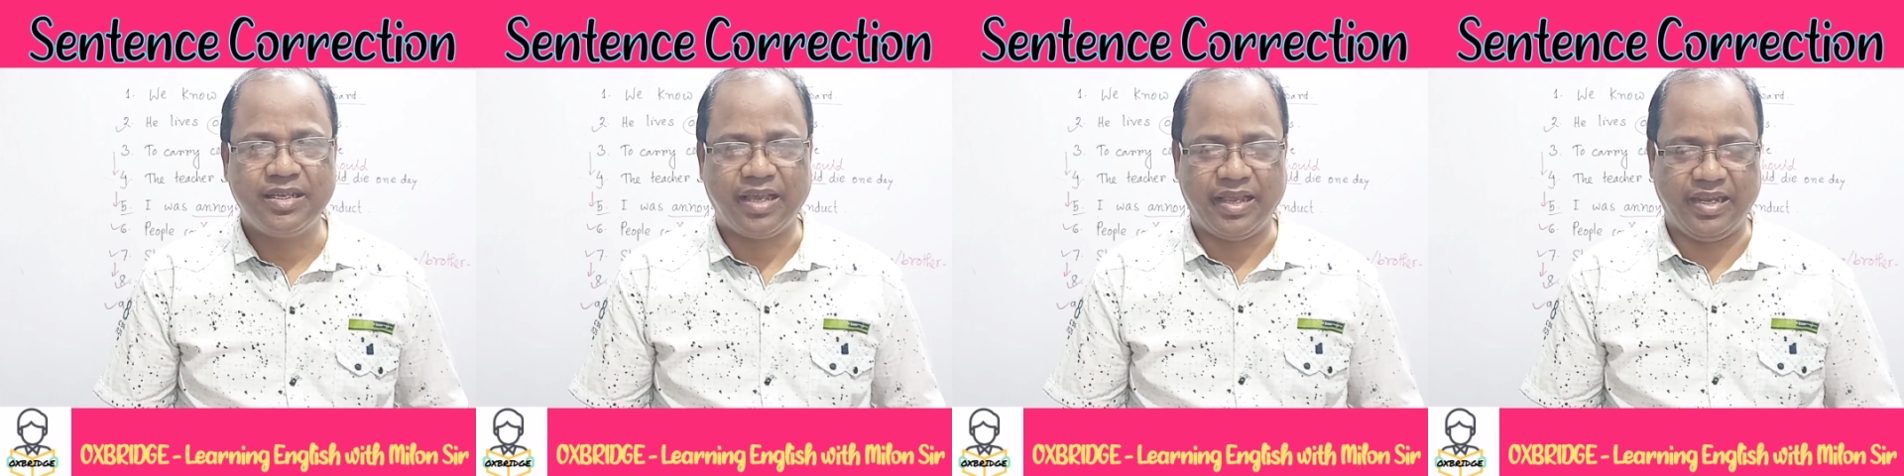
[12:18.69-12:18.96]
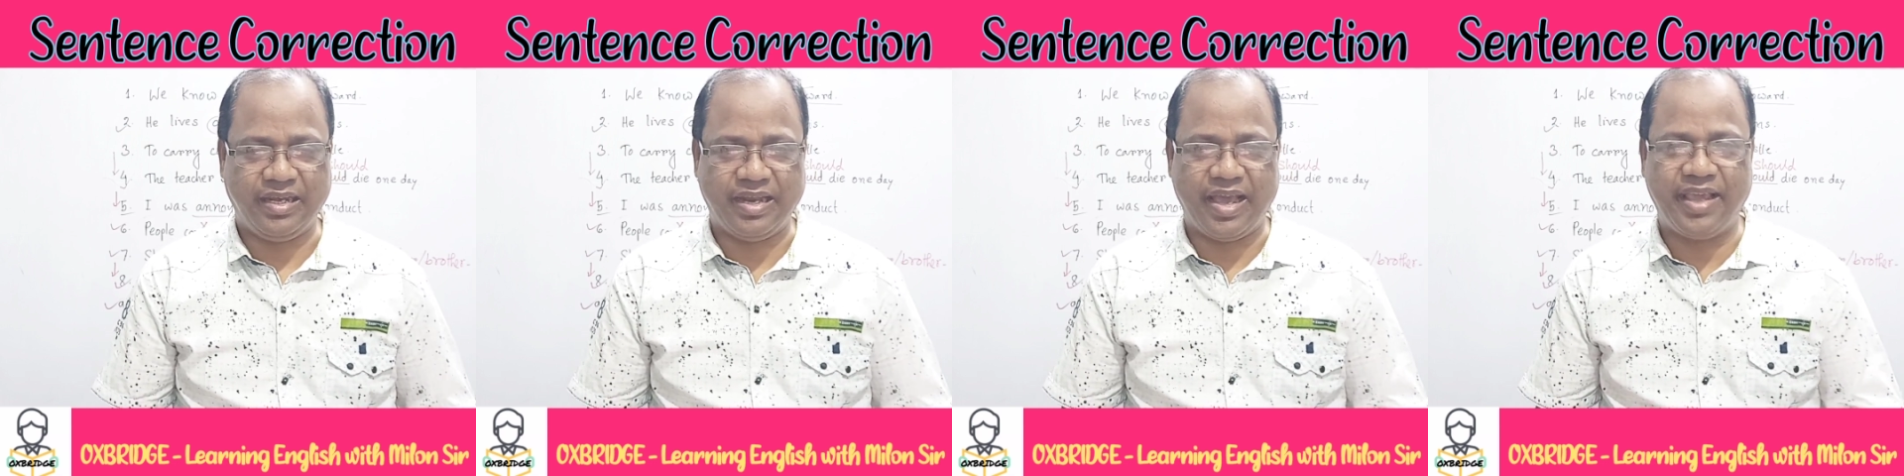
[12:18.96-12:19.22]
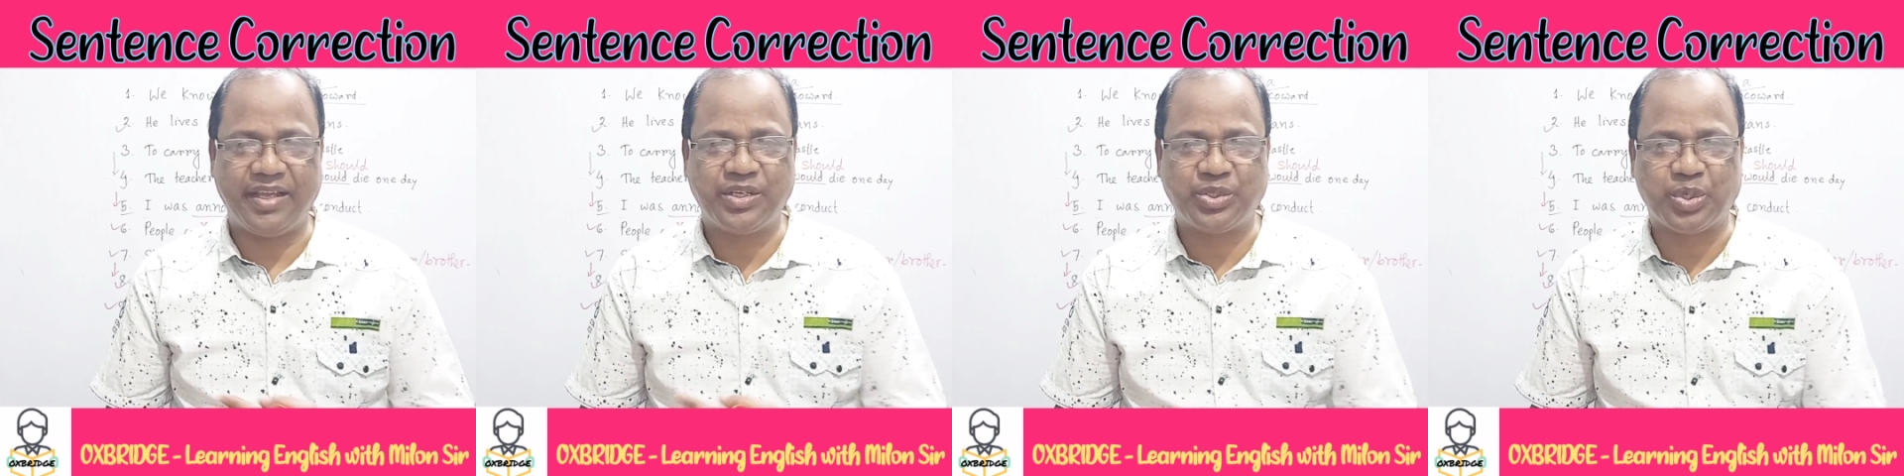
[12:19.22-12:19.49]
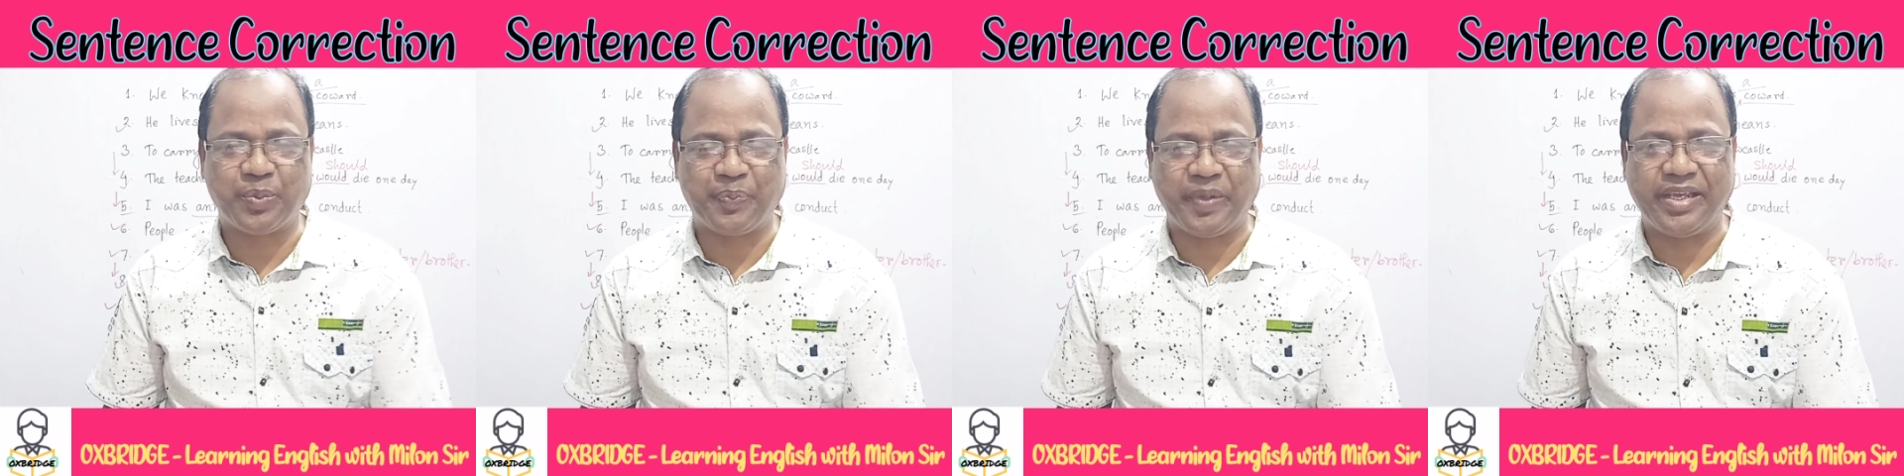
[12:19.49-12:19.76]
I like
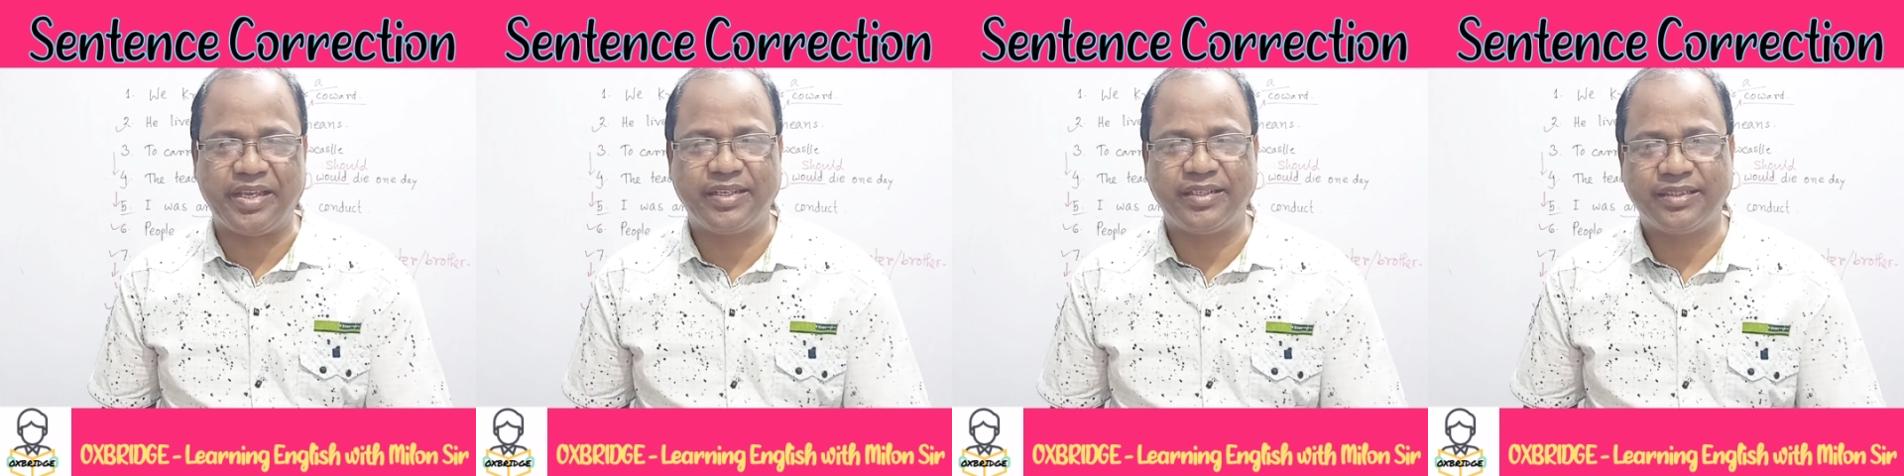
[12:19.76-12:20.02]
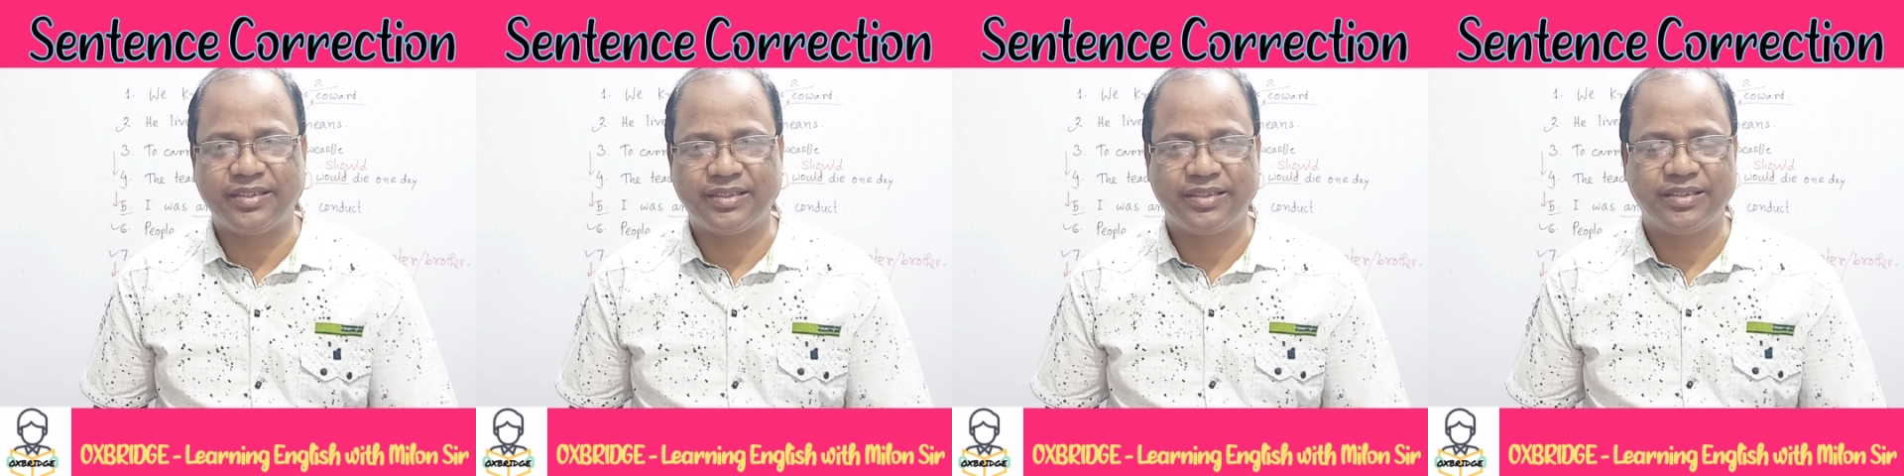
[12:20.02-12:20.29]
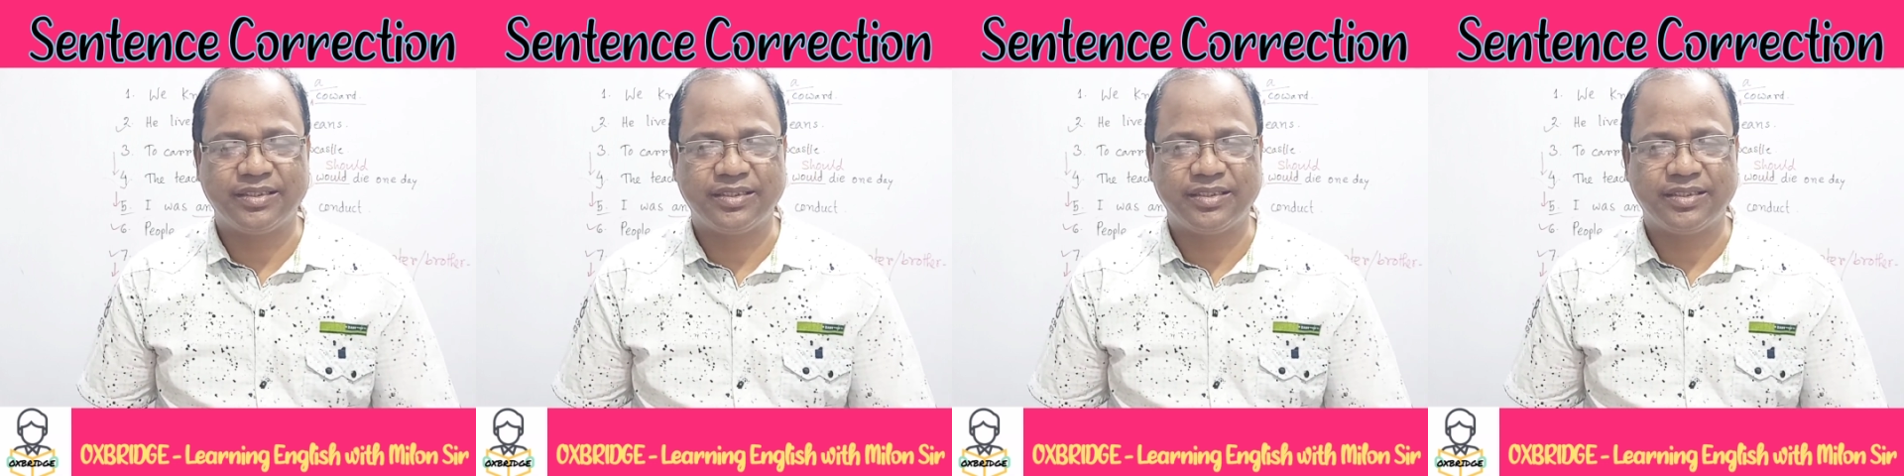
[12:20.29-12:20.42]
shopping,